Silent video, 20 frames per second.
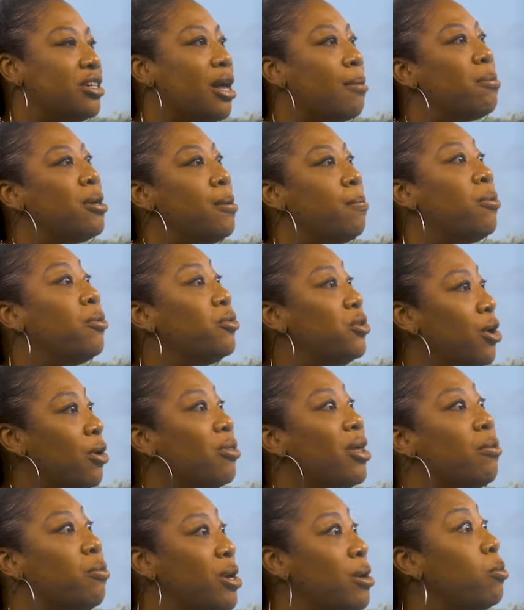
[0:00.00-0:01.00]
that people know
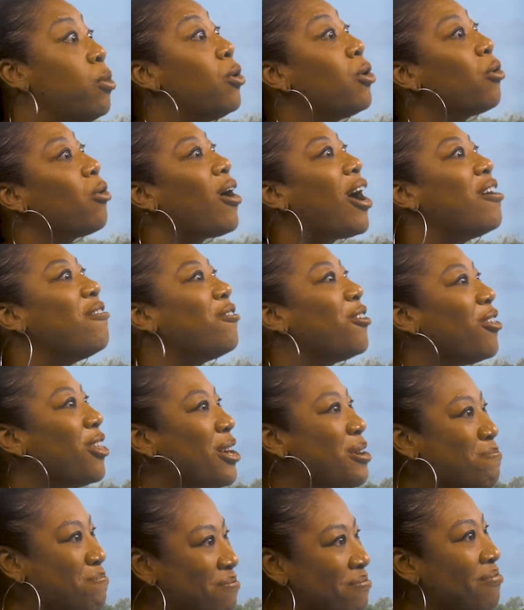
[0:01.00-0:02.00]
that we will cry for
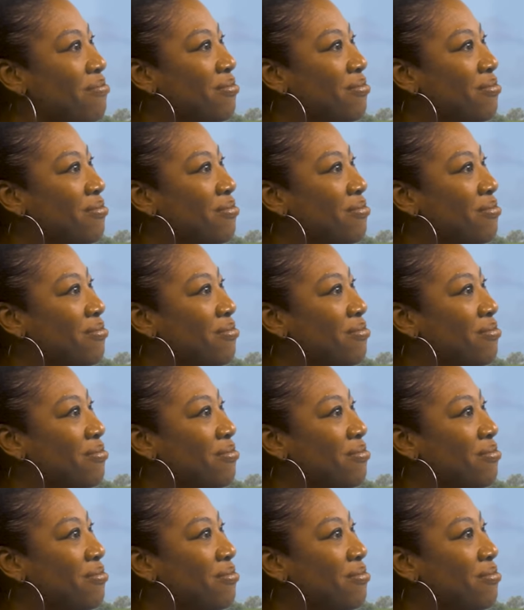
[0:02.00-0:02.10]
them.